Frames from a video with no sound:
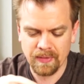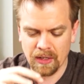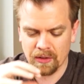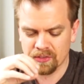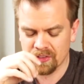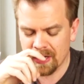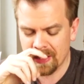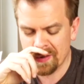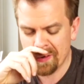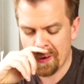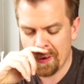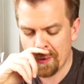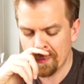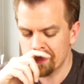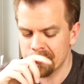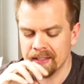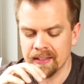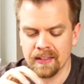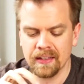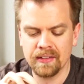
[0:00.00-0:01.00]
I was kind of
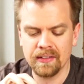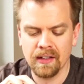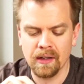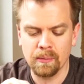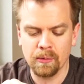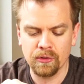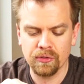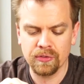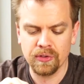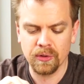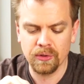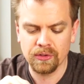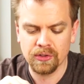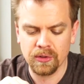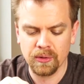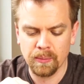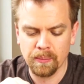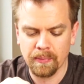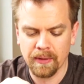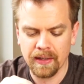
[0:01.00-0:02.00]
hoping the double
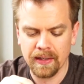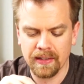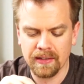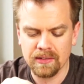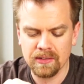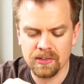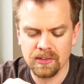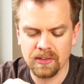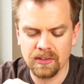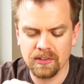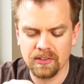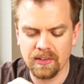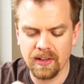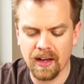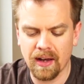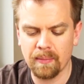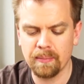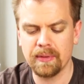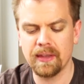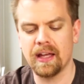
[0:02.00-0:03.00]
filter might
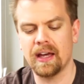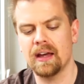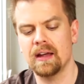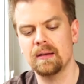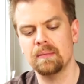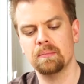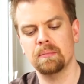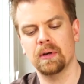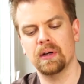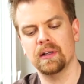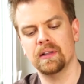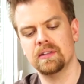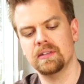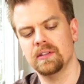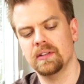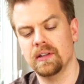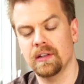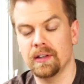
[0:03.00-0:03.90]
stop that, but